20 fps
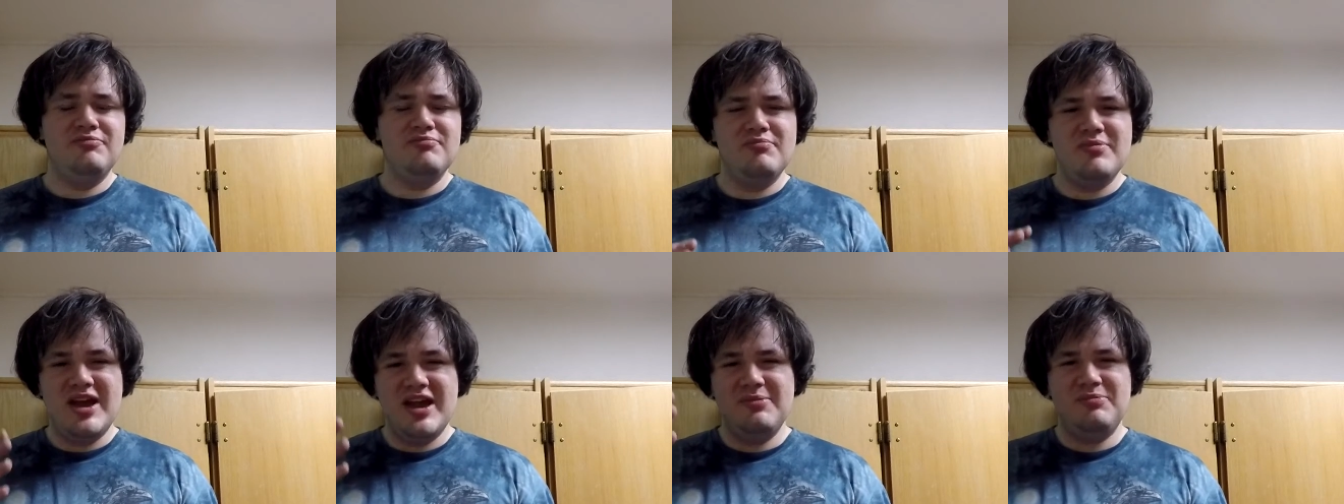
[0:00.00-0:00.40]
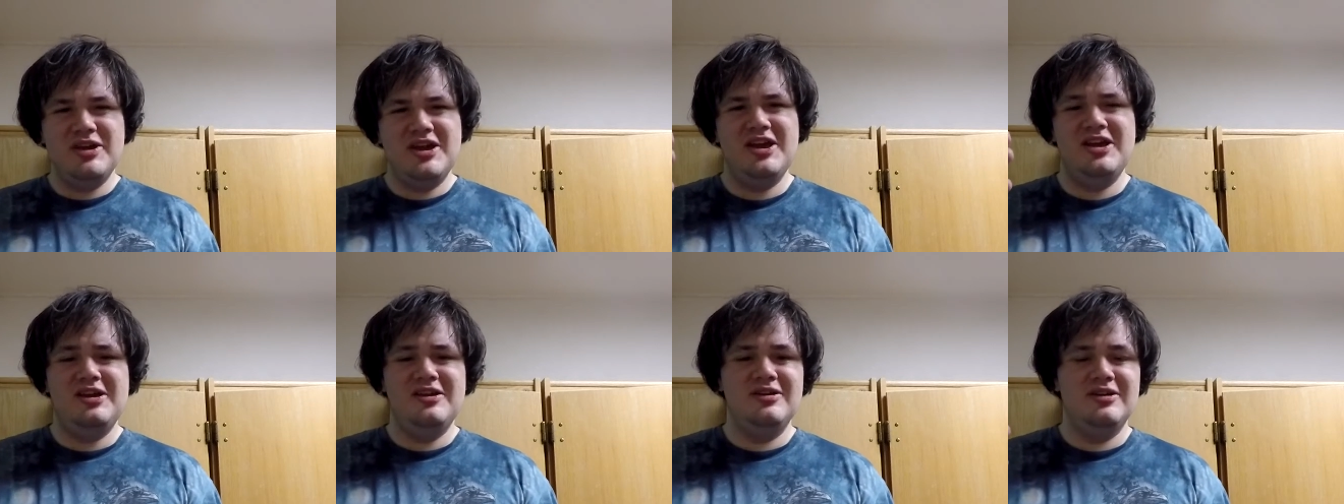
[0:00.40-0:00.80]

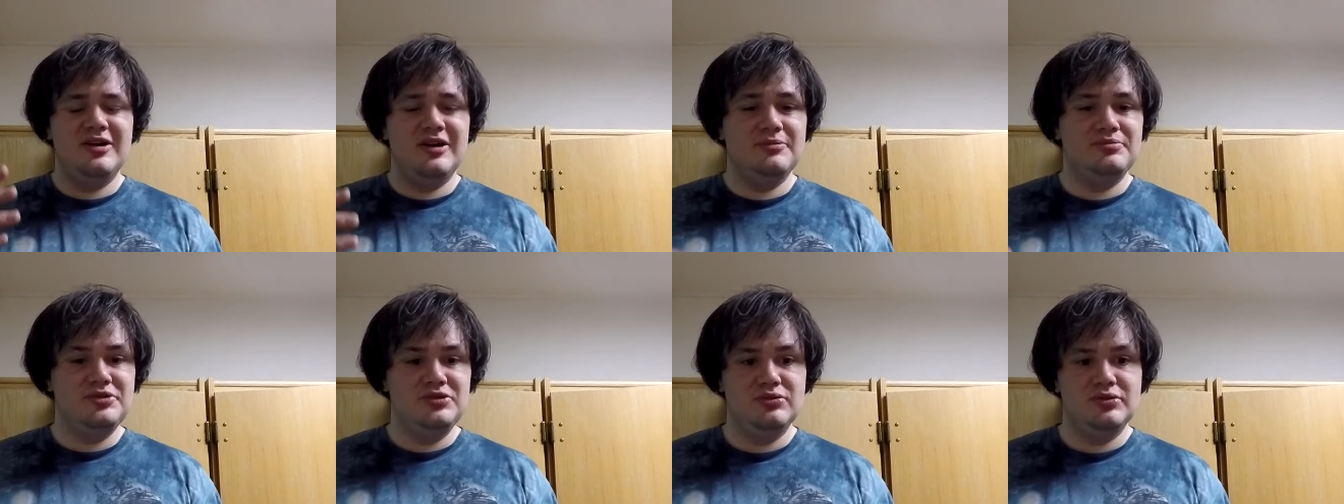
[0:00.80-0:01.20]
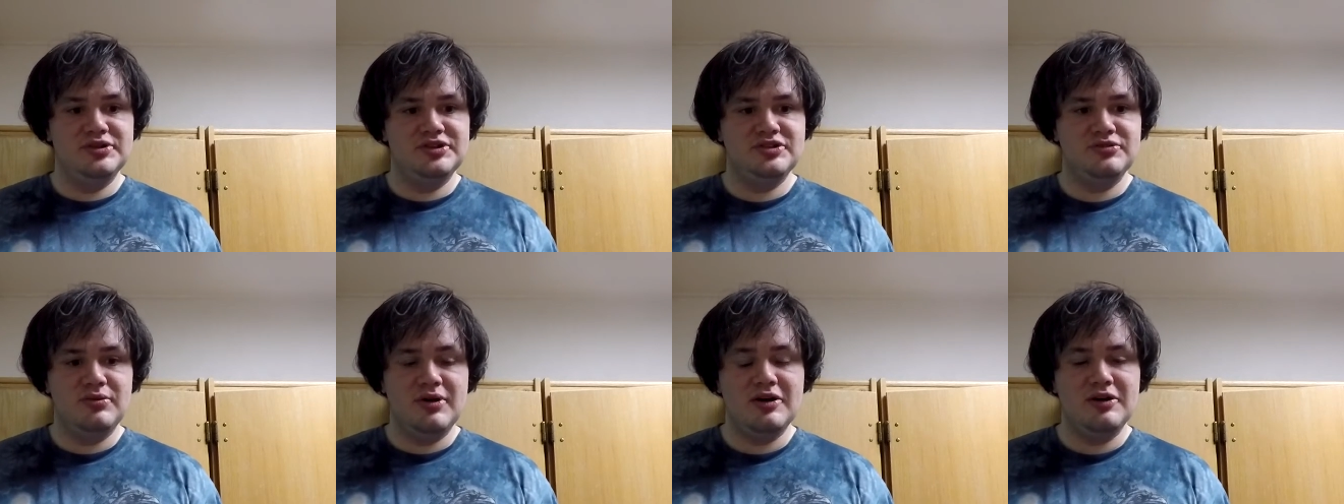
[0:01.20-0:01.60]
maybe up
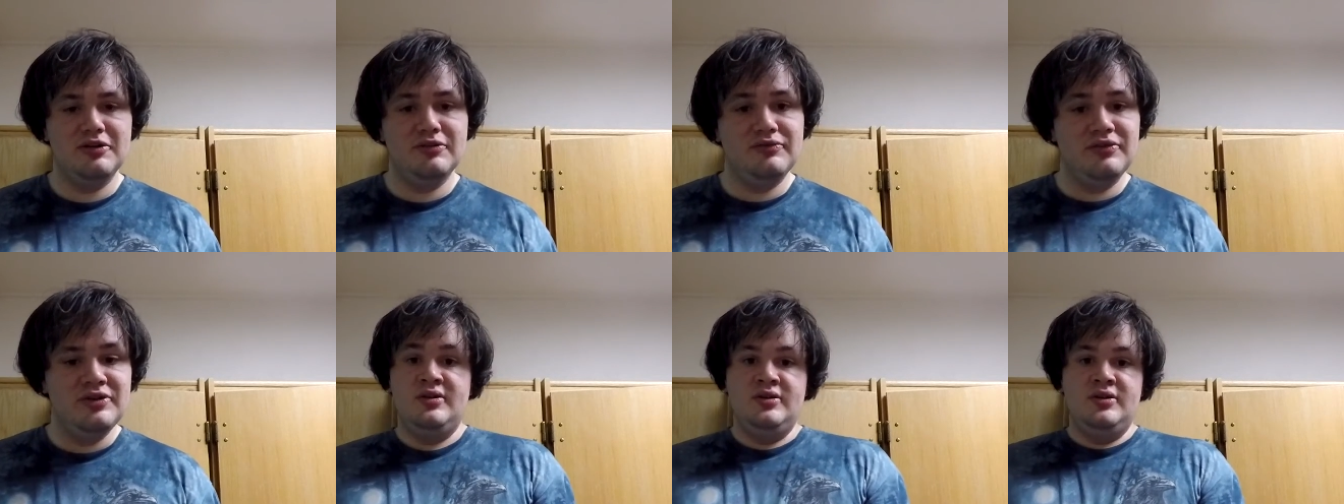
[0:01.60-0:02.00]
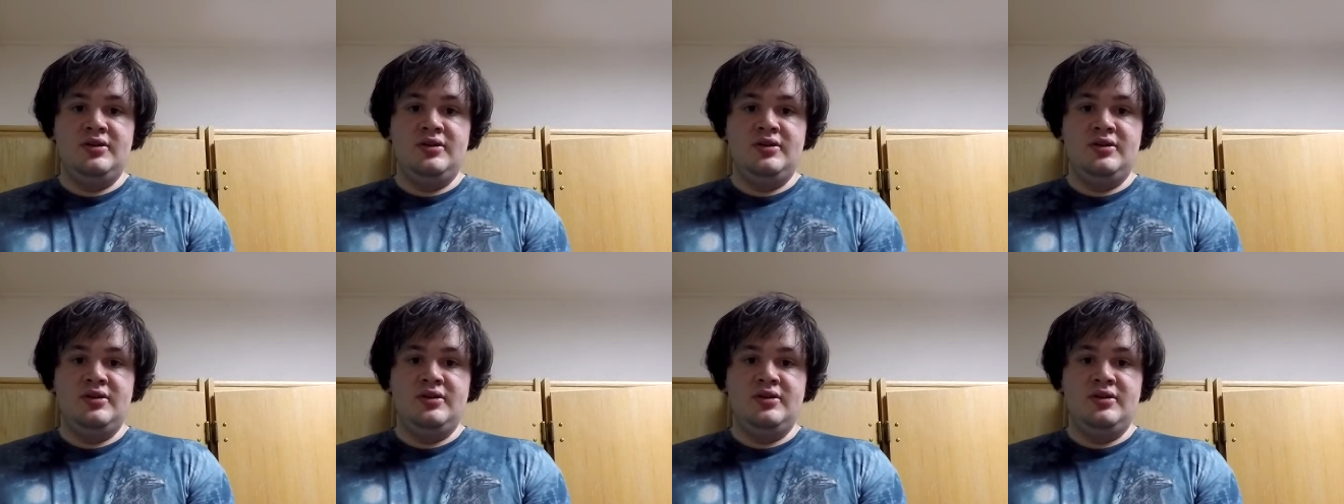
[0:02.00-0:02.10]
towards 12.